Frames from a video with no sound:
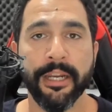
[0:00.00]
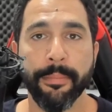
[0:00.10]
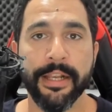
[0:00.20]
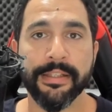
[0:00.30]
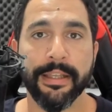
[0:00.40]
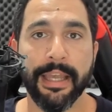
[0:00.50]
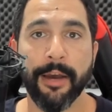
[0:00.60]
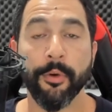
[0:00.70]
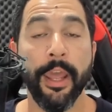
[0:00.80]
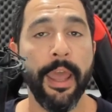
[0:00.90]
marketplace
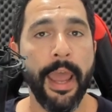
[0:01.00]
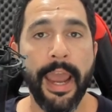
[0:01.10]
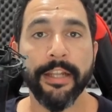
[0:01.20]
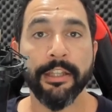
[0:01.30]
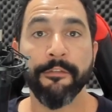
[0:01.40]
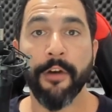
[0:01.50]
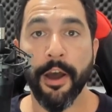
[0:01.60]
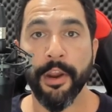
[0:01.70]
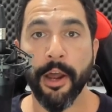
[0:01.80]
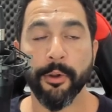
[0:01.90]
account active
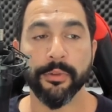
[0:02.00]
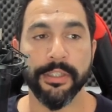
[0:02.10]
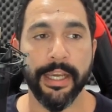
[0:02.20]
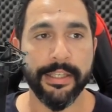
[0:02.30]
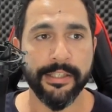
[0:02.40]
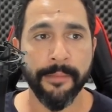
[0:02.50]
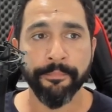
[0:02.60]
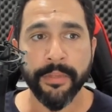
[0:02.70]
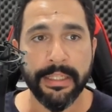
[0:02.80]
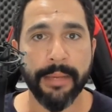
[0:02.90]
on AutoDS
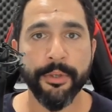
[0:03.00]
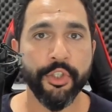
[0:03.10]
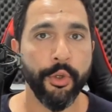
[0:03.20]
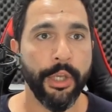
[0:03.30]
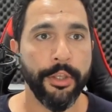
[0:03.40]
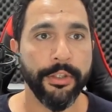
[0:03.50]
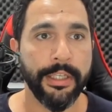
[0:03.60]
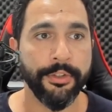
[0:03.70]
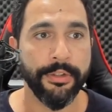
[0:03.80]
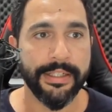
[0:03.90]
let me show you how you
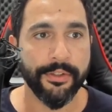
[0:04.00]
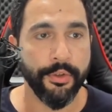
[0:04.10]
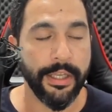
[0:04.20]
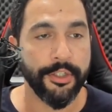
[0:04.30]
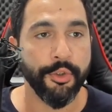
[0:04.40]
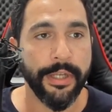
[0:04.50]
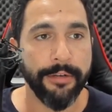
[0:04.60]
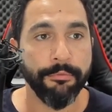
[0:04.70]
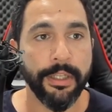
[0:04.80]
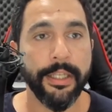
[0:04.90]
can do that so that you
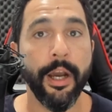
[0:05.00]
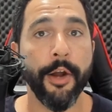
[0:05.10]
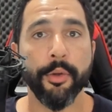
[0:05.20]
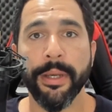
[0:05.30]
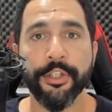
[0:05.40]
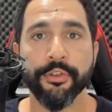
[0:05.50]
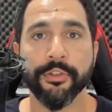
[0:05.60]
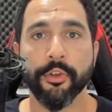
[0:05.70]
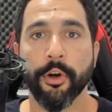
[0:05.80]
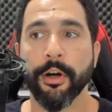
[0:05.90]
can really automate
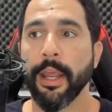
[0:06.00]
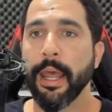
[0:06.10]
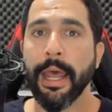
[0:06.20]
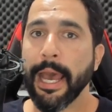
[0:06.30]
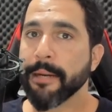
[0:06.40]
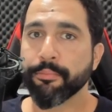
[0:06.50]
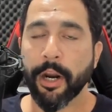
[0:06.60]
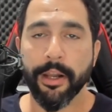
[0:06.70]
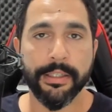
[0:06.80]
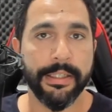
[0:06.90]
your store, add
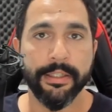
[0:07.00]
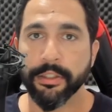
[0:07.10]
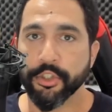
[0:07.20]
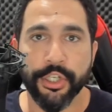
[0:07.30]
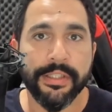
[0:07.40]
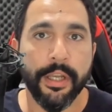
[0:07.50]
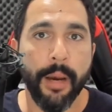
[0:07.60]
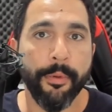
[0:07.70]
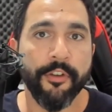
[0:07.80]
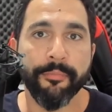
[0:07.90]
products in just a
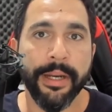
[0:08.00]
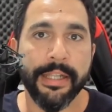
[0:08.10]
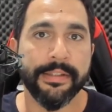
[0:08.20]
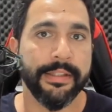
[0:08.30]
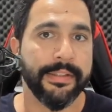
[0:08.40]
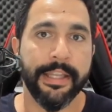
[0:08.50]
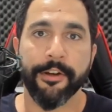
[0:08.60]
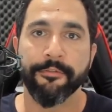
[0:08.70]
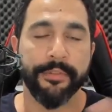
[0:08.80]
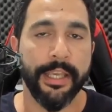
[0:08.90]
couple of minutes
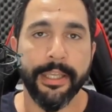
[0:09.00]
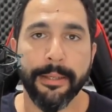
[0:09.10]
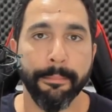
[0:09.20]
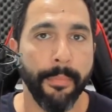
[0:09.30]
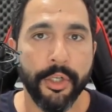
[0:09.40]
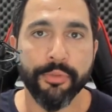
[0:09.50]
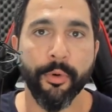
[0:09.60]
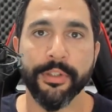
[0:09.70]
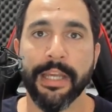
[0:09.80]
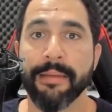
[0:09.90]
instead of taking
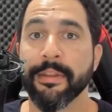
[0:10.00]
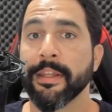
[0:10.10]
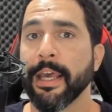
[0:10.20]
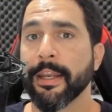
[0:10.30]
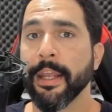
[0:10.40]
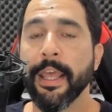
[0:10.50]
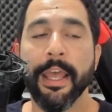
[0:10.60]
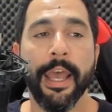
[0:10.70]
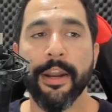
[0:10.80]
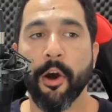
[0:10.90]
much more time than that,
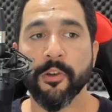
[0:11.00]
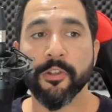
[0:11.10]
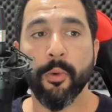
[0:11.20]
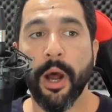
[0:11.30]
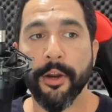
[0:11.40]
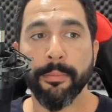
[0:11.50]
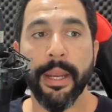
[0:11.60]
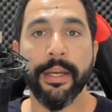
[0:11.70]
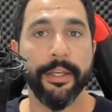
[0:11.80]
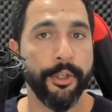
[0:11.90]
and also
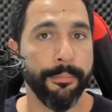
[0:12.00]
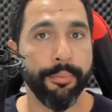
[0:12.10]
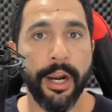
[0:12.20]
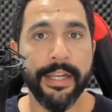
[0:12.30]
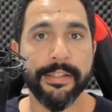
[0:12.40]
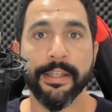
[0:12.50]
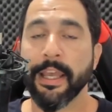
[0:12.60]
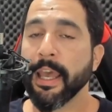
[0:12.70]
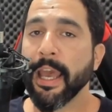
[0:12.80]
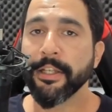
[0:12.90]
automating your price
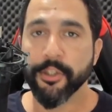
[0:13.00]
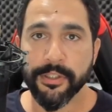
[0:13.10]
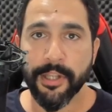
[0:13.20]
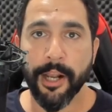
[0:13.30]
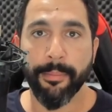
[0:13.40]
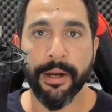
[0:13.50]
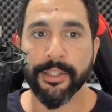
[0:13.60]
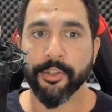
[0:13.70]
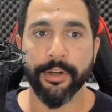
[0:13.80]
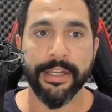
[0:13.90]
and your stock
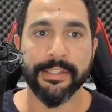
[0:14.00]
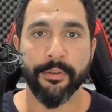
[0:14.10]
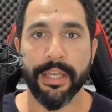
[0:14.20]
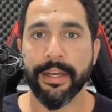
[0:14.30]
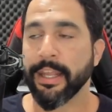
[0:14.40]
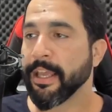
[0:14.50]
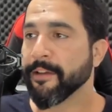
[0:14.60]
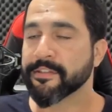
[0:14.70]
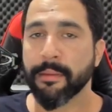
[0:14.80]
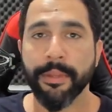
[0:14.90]
monitoring so that
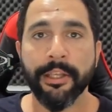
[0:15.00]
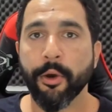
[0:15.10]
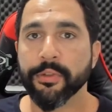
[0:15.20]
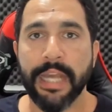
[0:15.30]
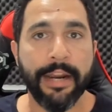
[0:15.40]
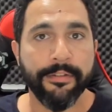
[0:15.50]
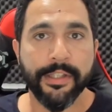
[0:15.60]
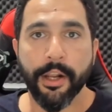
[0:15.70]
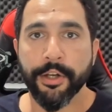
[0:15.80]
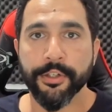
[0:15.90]
if something goes out
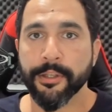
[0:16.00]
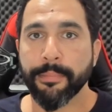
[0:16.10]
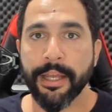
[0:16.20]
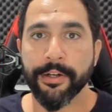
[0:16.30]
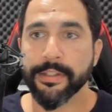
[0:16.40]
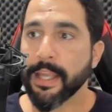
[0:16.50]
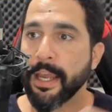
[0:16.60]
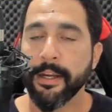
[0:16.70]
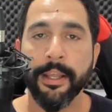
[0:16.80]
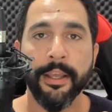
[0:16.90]
of stock on your supplier
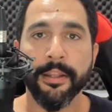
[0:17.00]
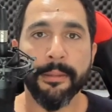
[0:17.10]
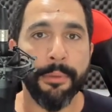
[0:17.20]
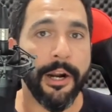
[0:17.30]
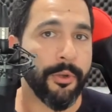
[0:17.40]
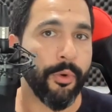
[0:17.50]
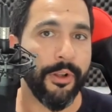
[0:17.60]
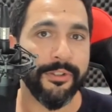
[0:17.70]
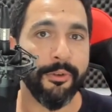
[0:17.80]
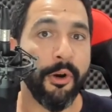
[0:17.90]
side, the product
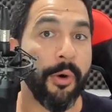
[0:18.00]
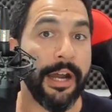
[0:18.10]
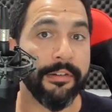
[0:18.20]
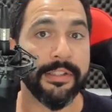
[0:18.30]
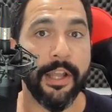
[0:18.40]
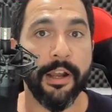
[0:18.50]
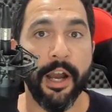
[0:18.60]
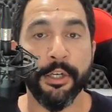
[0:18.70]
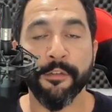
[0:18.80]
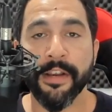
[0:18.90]
will also go out of
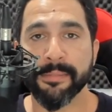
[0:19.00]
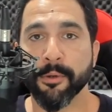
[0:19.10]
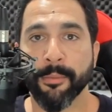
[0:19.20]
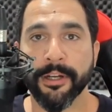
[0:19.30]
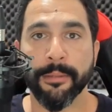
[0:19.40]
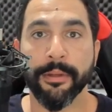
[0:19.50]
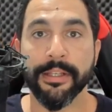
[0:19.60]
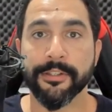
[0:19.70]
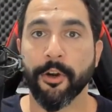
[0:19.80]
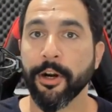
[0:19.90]
stock on your Facebook
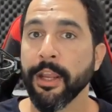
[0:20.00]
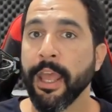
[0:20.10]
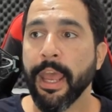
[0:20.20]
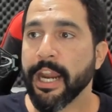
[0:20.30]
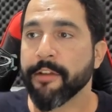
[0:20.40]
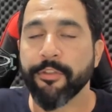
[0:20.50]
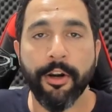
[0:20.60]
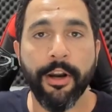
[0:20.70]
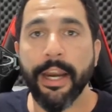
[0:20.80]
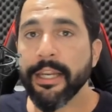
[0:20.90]
Marketplace store. And if
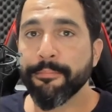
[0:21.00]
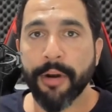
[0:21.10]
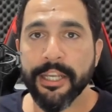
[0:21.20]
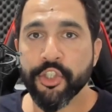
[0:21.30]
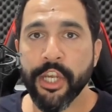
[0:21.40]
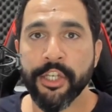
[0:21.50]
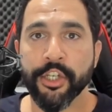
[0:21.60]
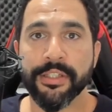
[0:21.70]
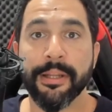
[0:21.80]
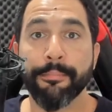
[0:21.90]
there are any price
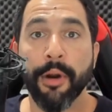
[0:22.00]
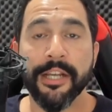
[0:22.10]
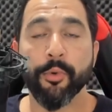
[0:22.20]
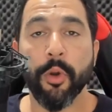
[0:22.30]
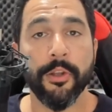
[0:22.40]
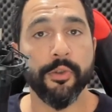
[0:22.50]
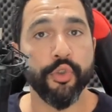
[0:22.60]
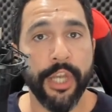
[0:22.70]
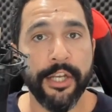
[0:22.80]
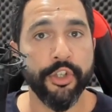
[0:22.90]
changes, the price will also
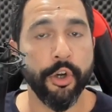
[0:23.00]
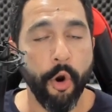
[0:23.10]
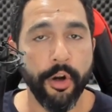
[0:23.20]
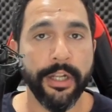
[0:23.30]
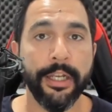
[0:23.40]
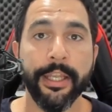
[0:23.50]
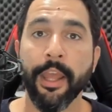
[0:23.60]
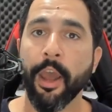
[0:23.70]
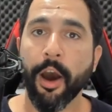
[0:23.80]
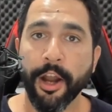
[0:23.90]
change
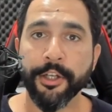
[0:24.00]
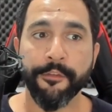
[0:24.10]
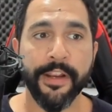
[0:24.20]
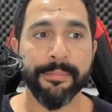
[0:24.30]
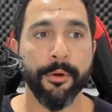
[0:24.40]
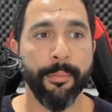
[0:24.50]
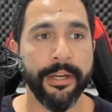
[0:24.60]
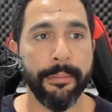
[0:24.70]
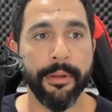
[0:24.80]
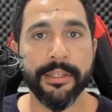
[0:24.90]
accordingly on your Facebook
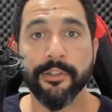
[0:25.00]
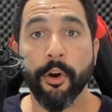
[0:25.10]
Marketplace